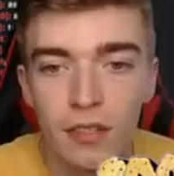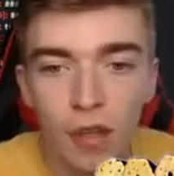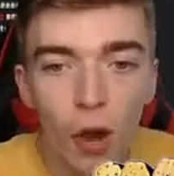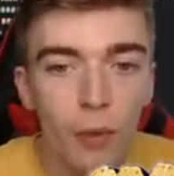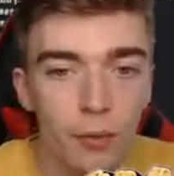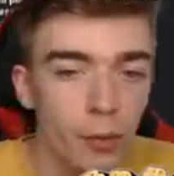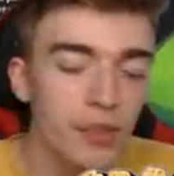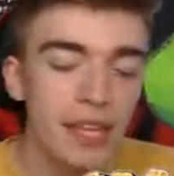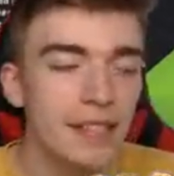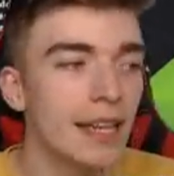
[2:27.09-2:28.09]
So
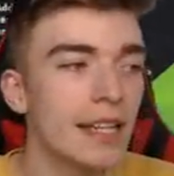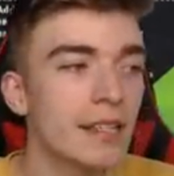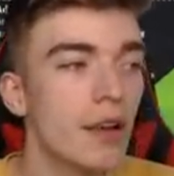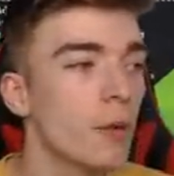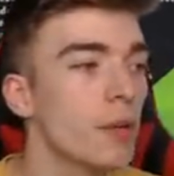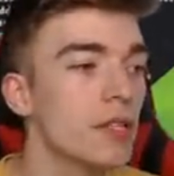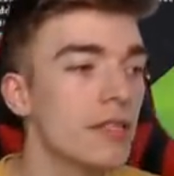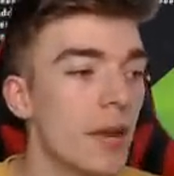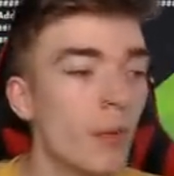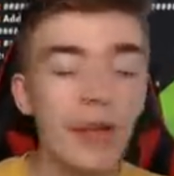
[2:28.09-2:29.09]
what they did
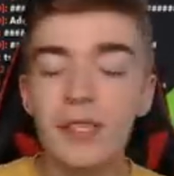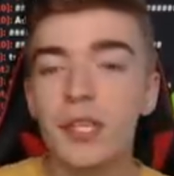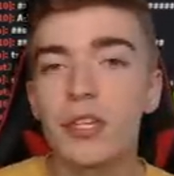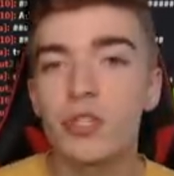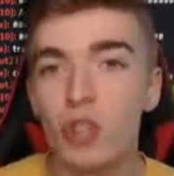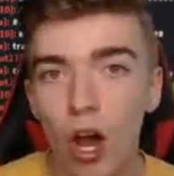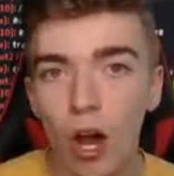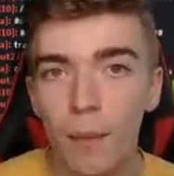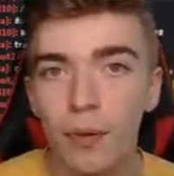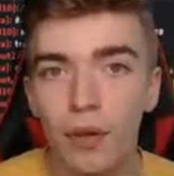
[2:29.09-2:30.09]
was they went to the
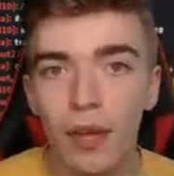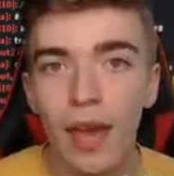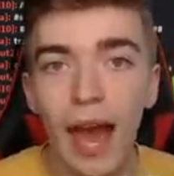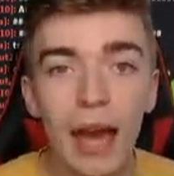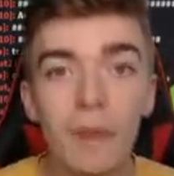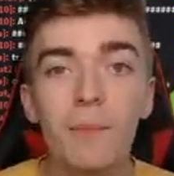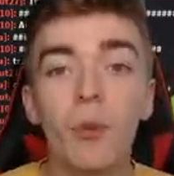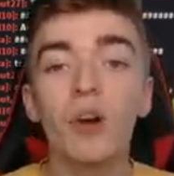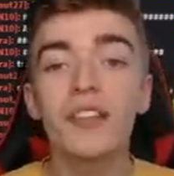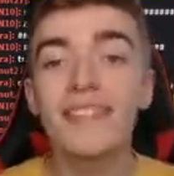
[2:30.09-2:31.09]
shop and
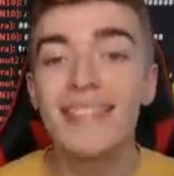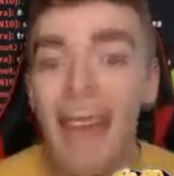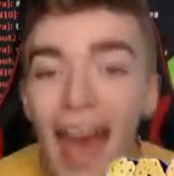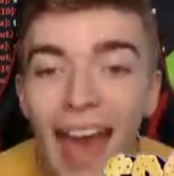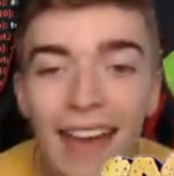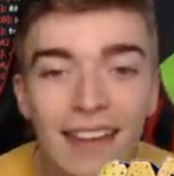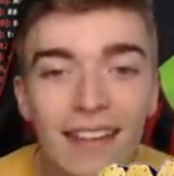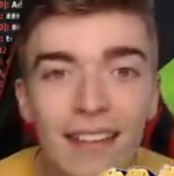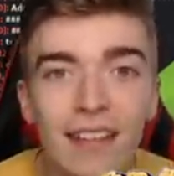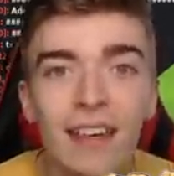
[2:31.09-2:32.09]
bought
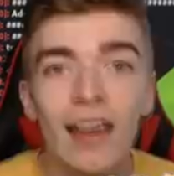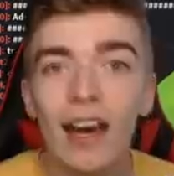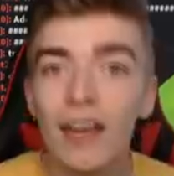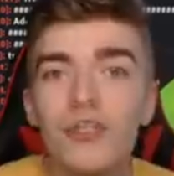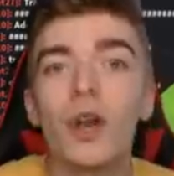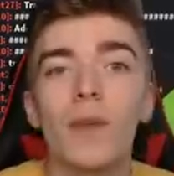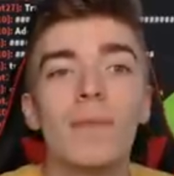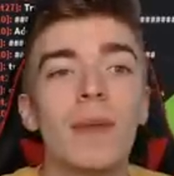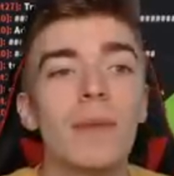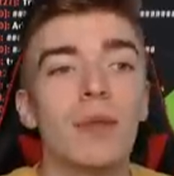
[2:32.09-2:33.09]
10 Adopt Me
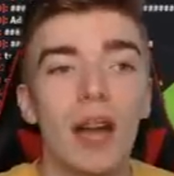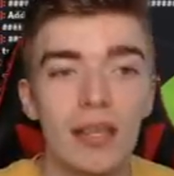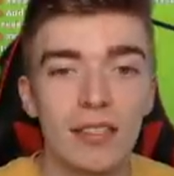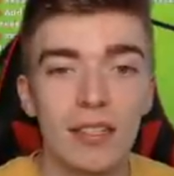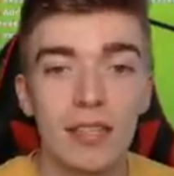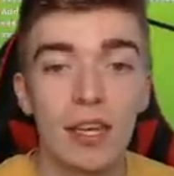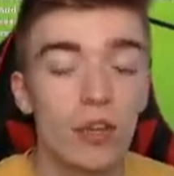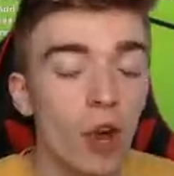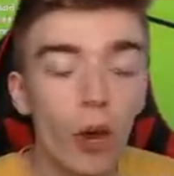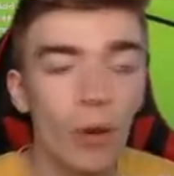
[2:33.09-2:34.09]
Bee Blasters.
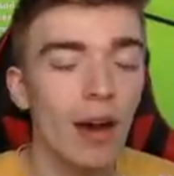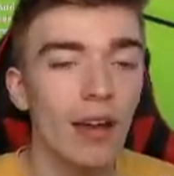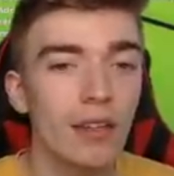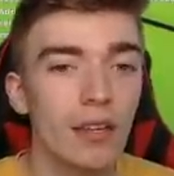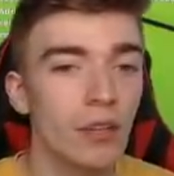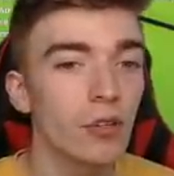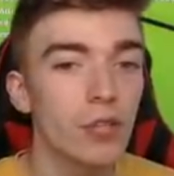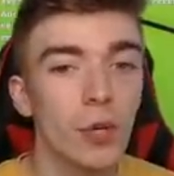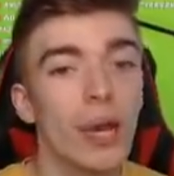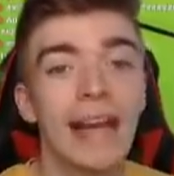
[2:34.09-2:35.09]
Not 1, not
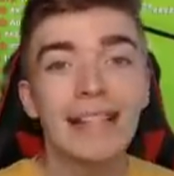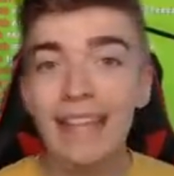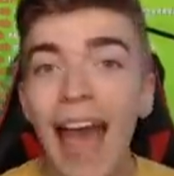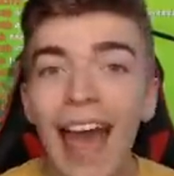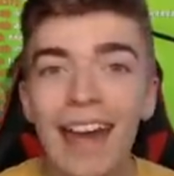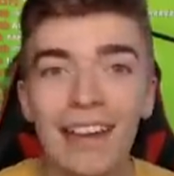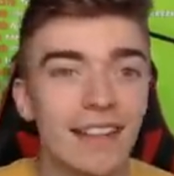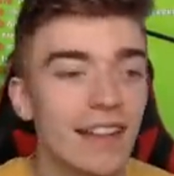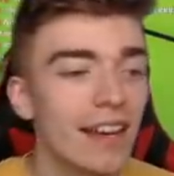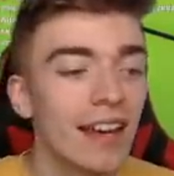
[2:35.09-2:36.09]
2,
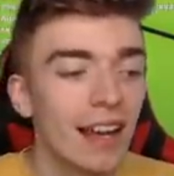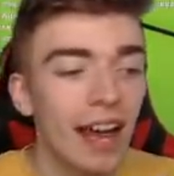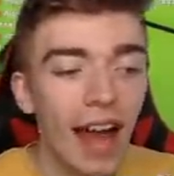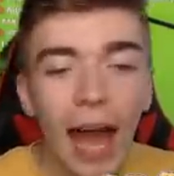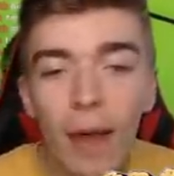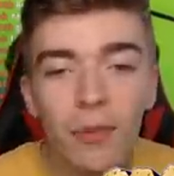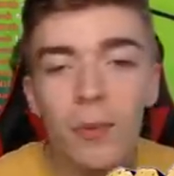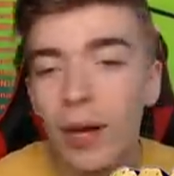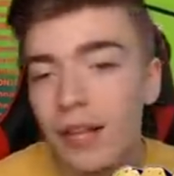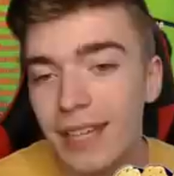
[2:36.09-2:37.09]
10! How in
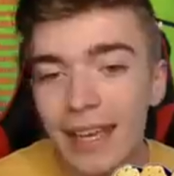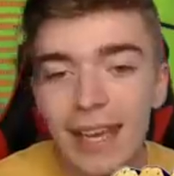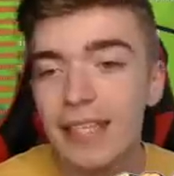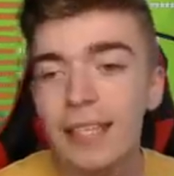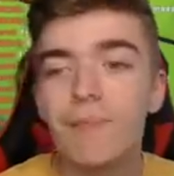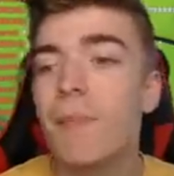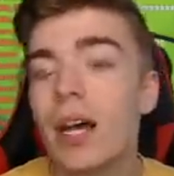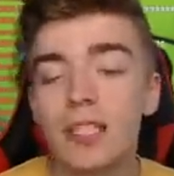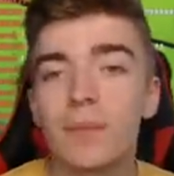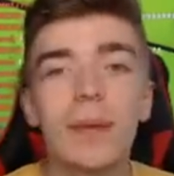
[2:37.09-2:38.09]
the world? I guess it
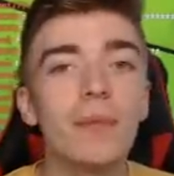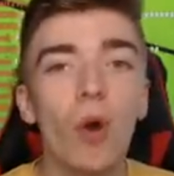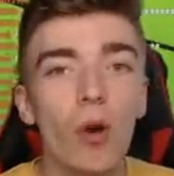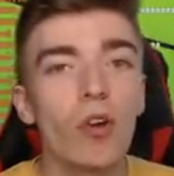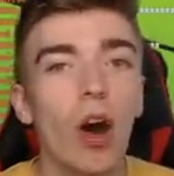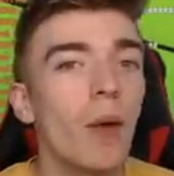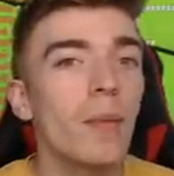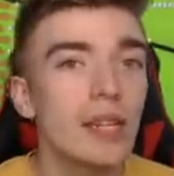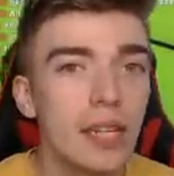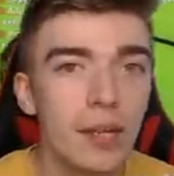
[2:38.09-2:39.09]
must be more
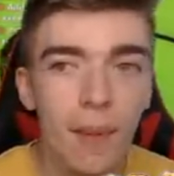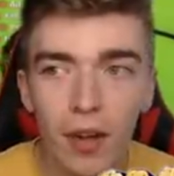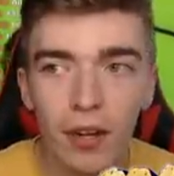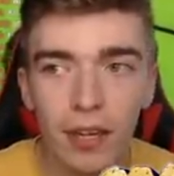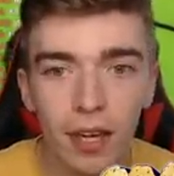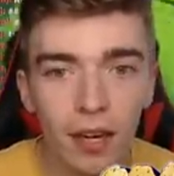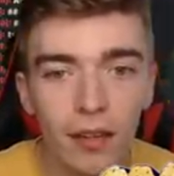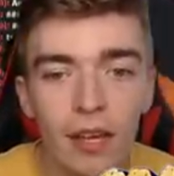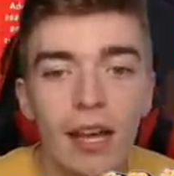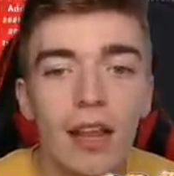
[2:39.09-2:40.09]
common in
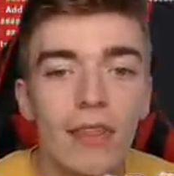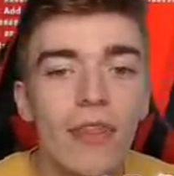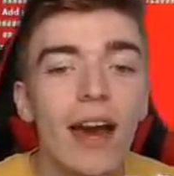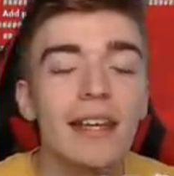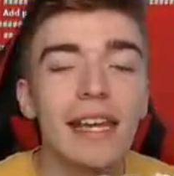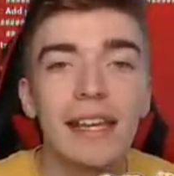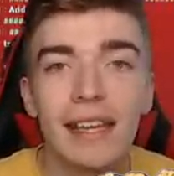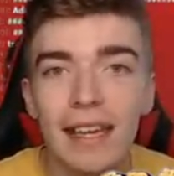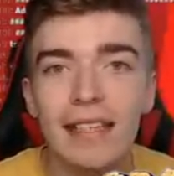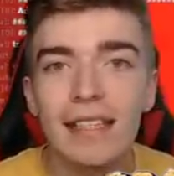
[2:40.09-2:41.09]
America than
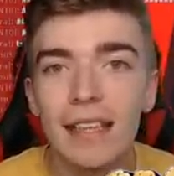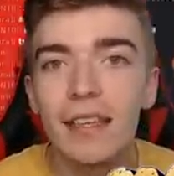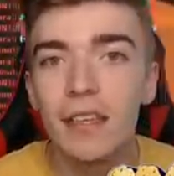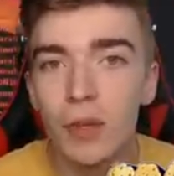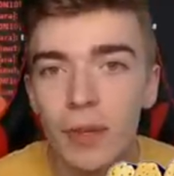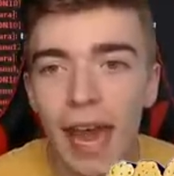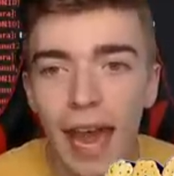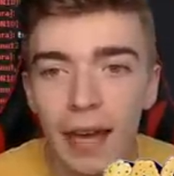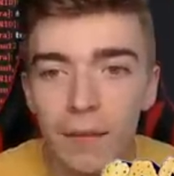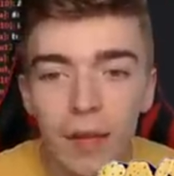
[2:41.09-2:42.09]
it is in the
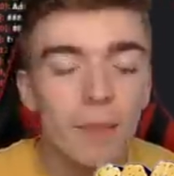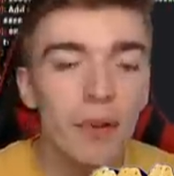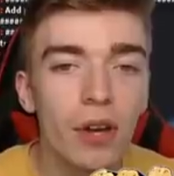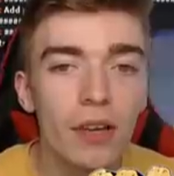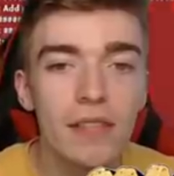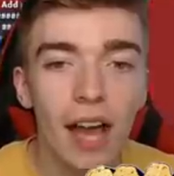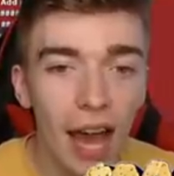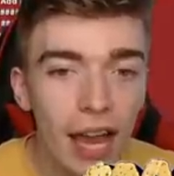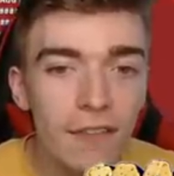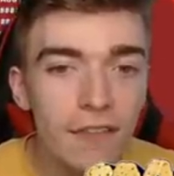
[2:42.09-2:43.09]
UK, because
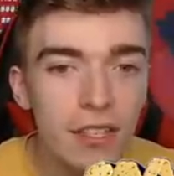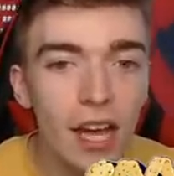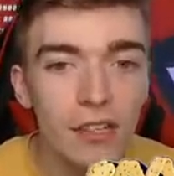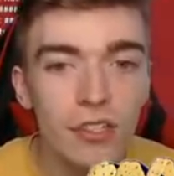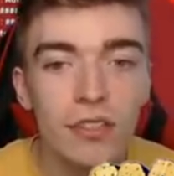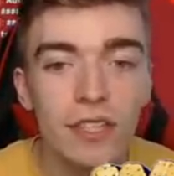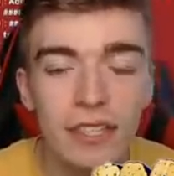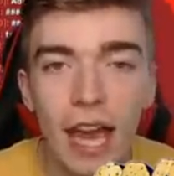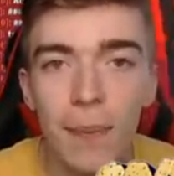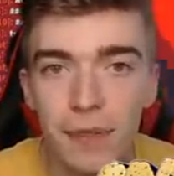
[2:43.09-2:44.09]
I have searched the
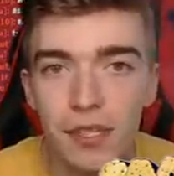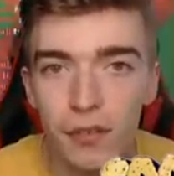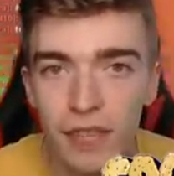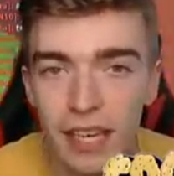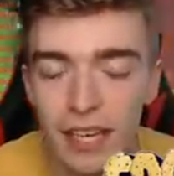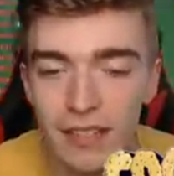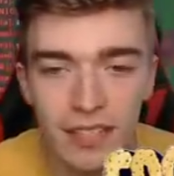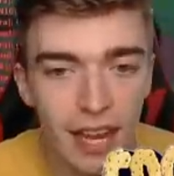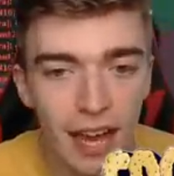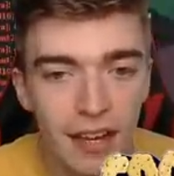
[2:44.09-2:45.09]
depths of the
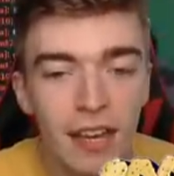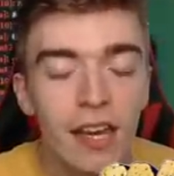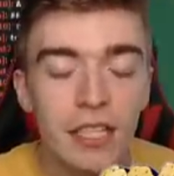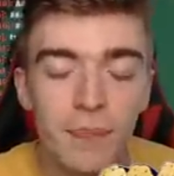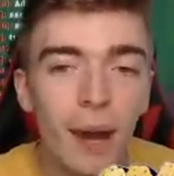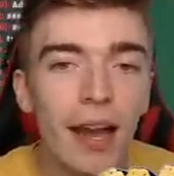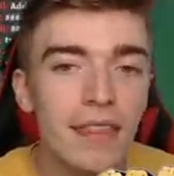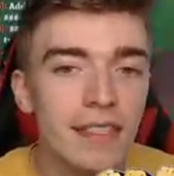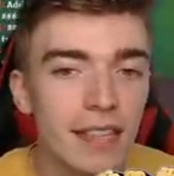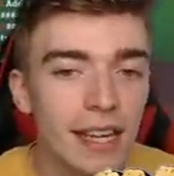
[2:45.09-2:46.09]
internet to buy
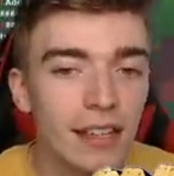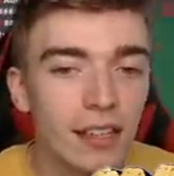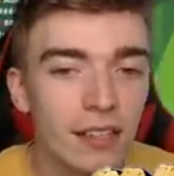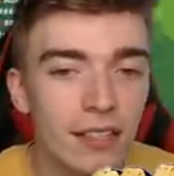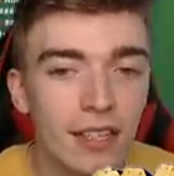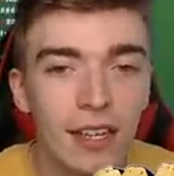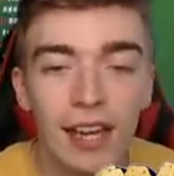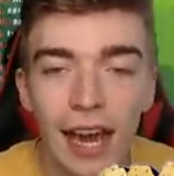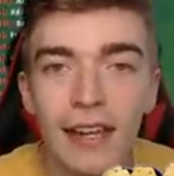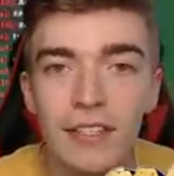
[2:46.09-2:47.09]
this in England
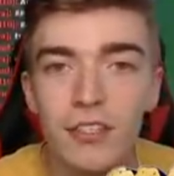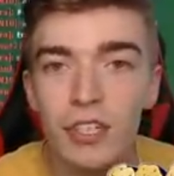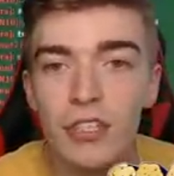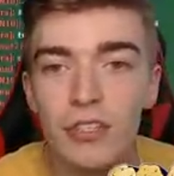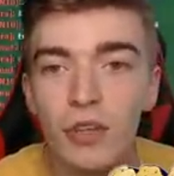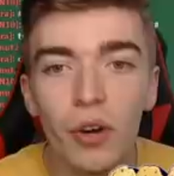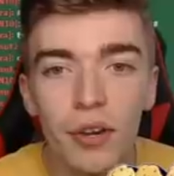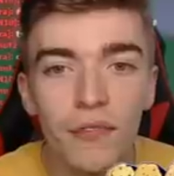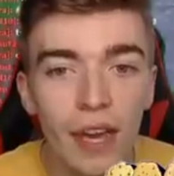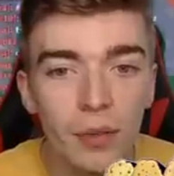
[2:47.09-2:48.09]
and it's just not
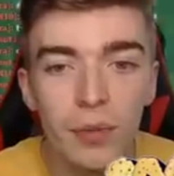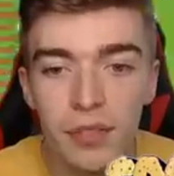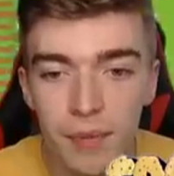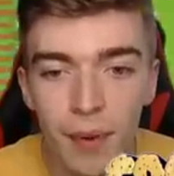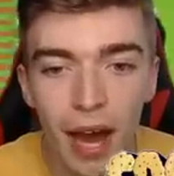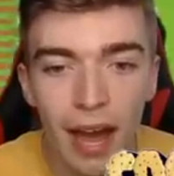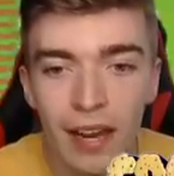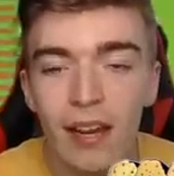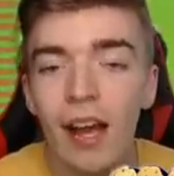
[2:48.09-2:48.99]
available to buy.